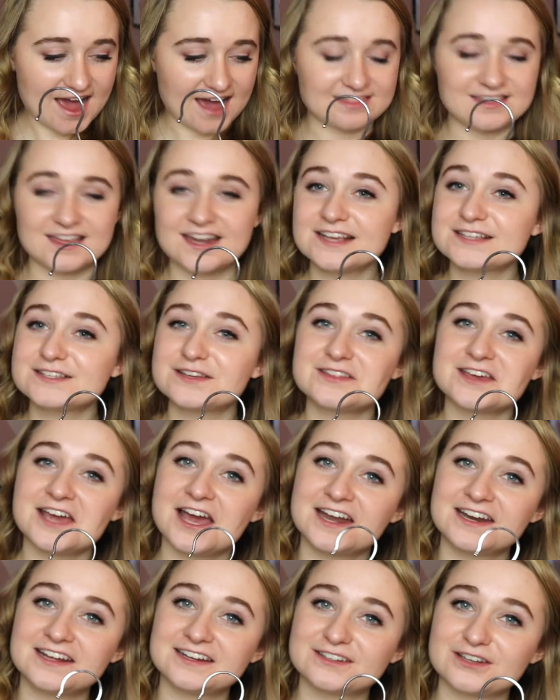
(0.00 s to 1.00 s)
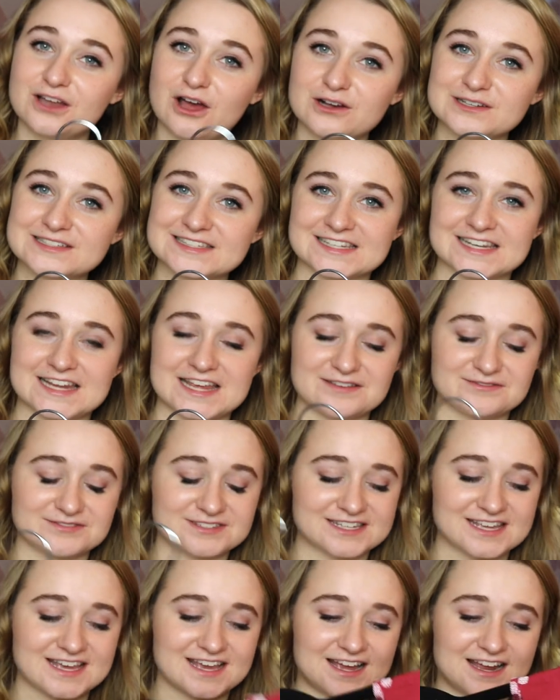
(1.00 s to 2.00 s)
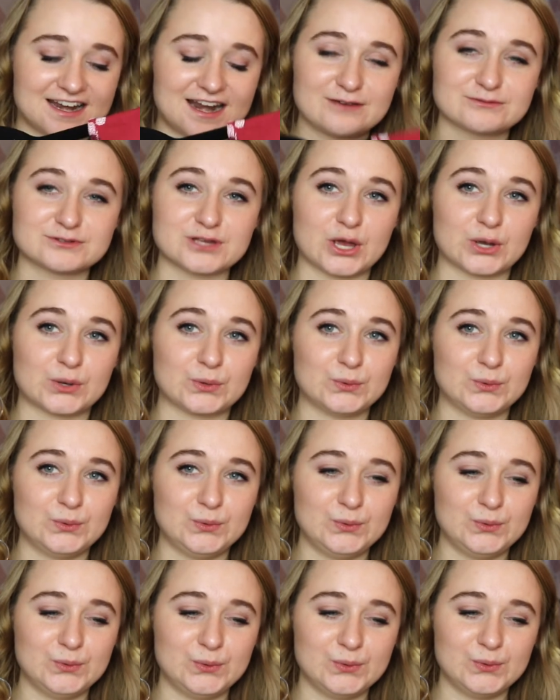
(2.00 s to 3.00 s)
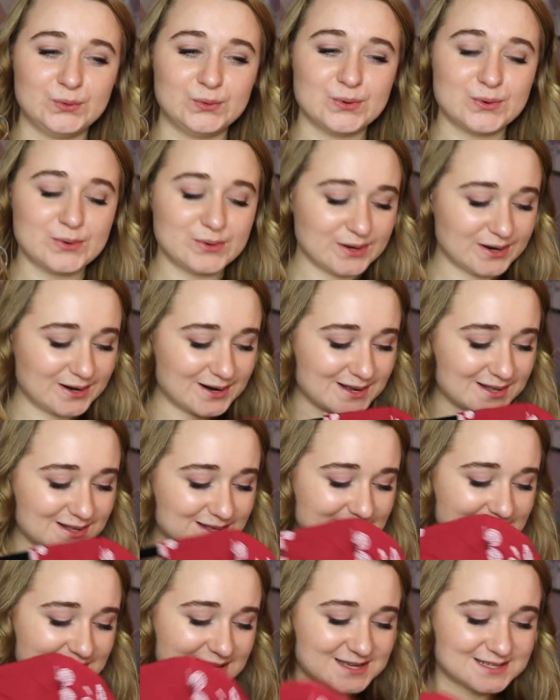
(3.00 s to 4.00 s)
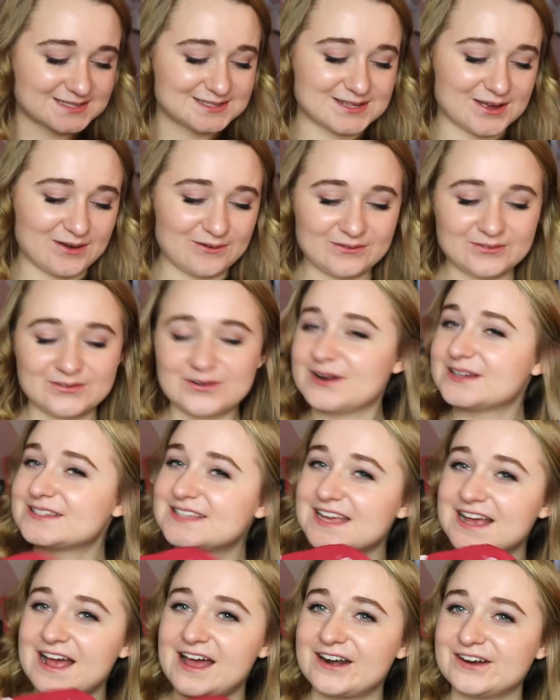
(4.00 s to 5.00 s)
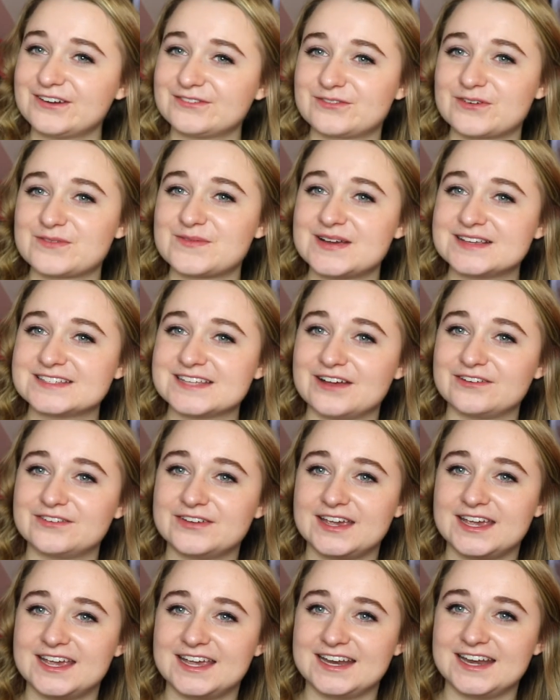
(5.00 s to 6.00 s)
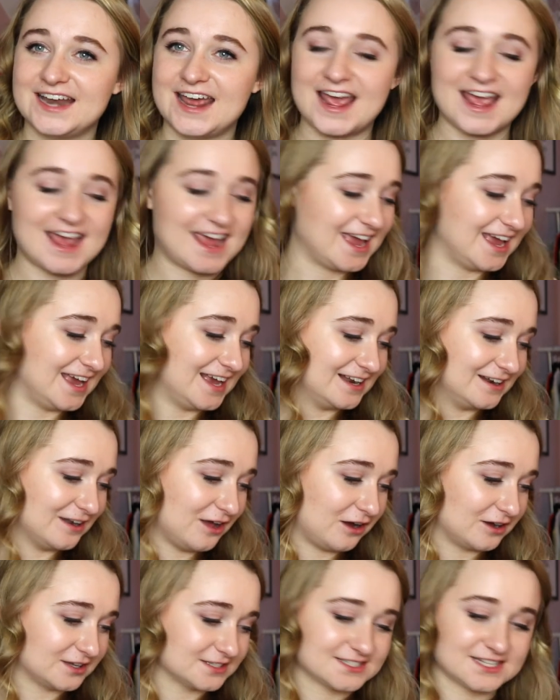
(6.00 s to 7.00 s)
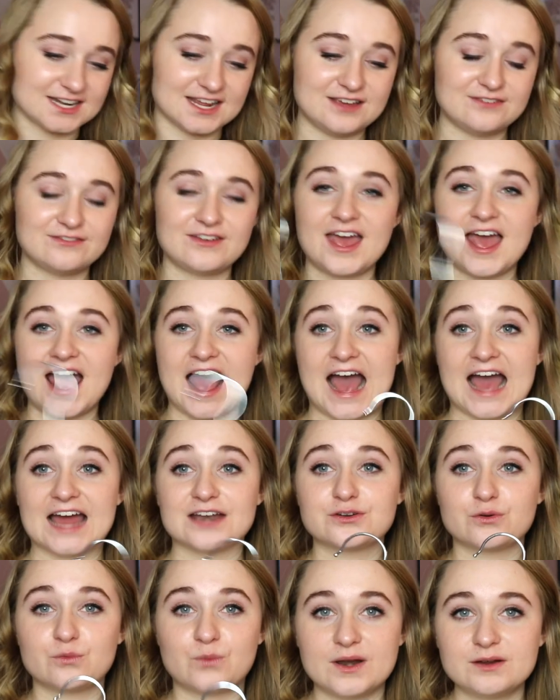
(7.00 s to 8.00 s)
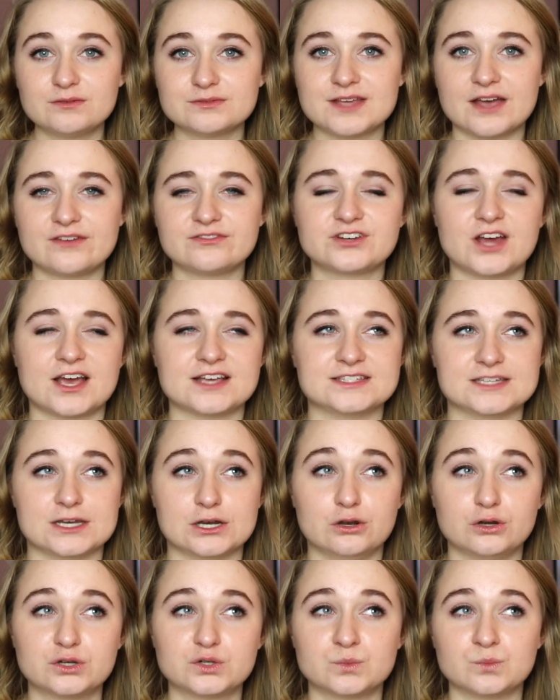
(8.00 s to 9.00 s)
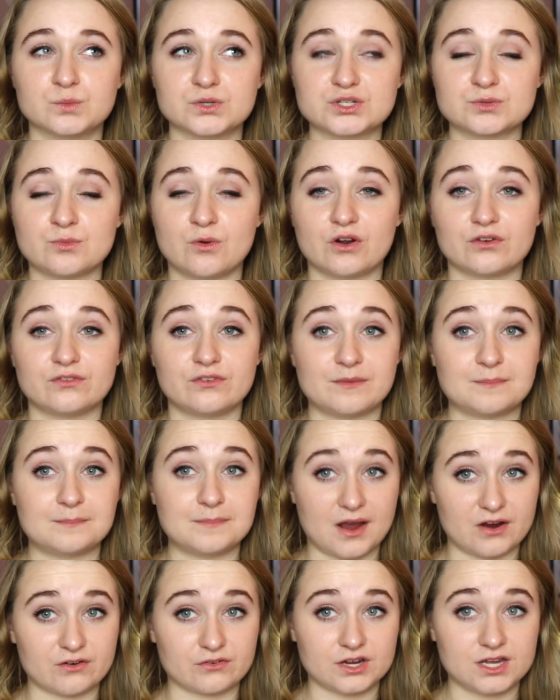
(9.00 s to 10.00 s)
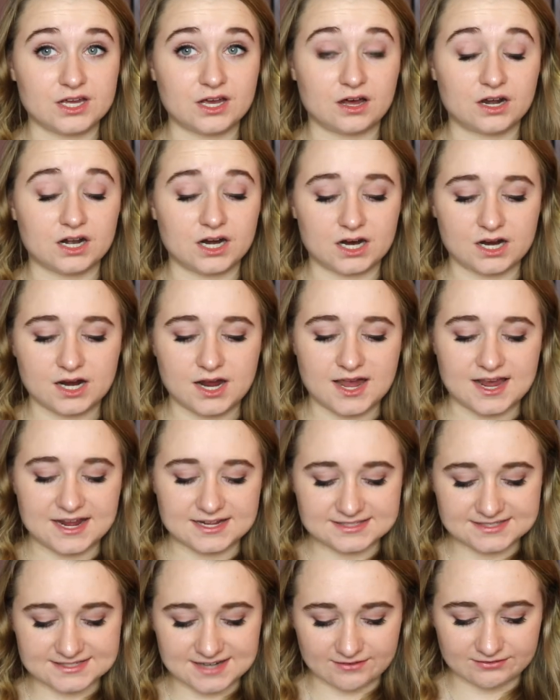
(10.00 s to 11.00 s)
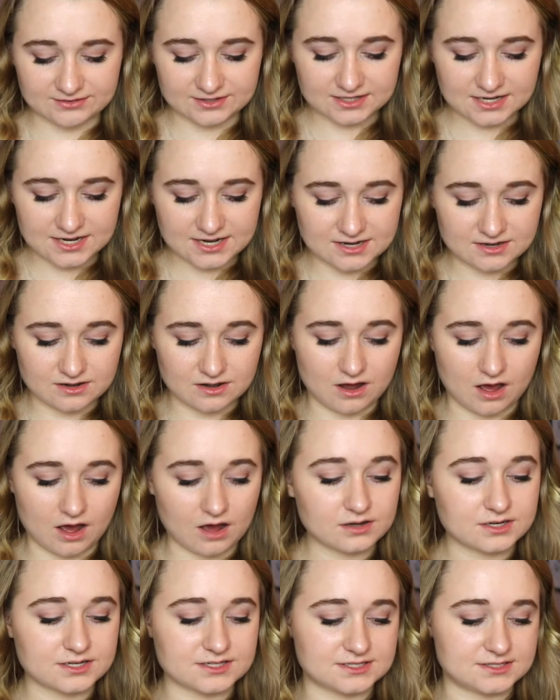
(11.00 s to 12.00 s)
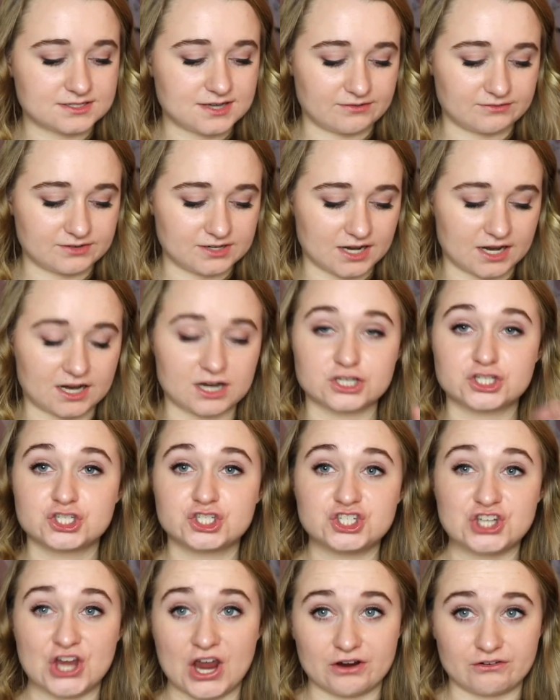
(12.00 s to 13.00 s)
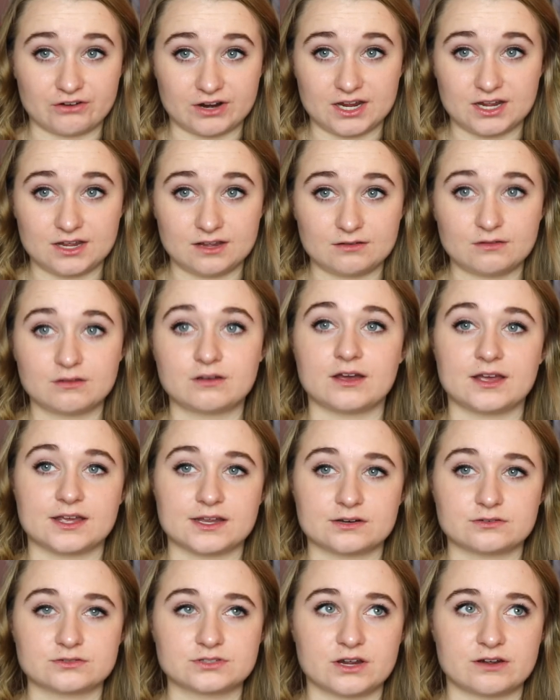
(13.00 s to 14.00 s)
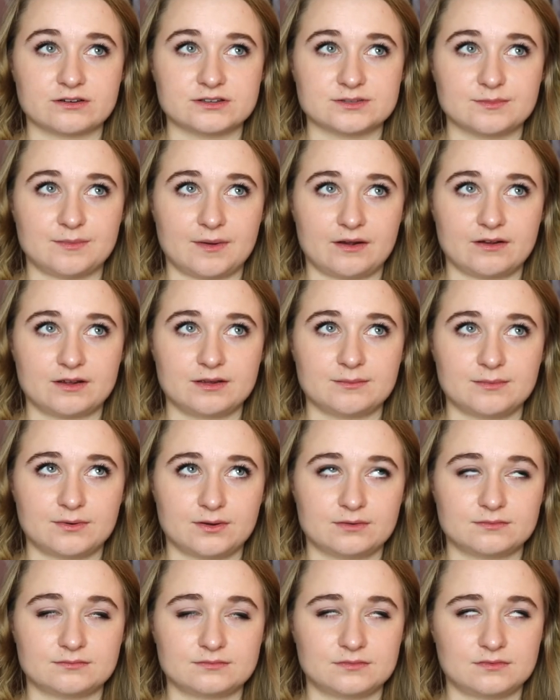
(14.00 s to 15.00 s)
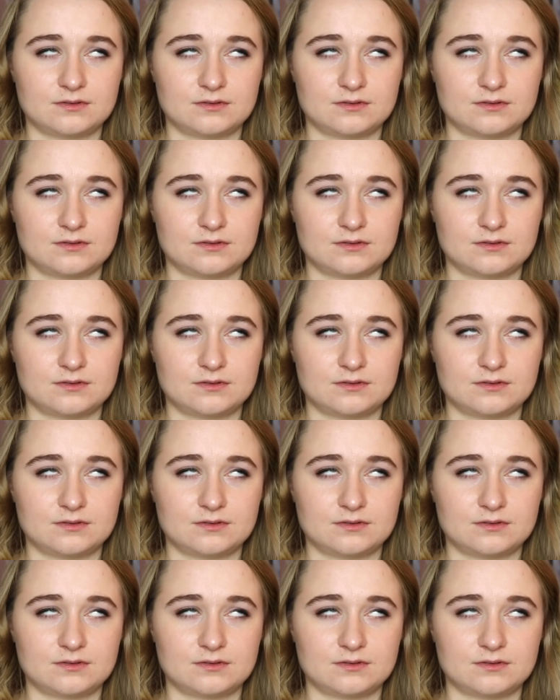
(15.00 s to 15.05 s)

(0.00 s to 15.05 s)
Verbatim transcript: And then I saw they had it in long sleeves and I was like, ooh girl. So of course I got it for myself in a long sleeve. And when it was advertised, it looked much more of a berry color. It's definitely not, it's definitely like a cherry. Okay, you know, cherry's a berry, but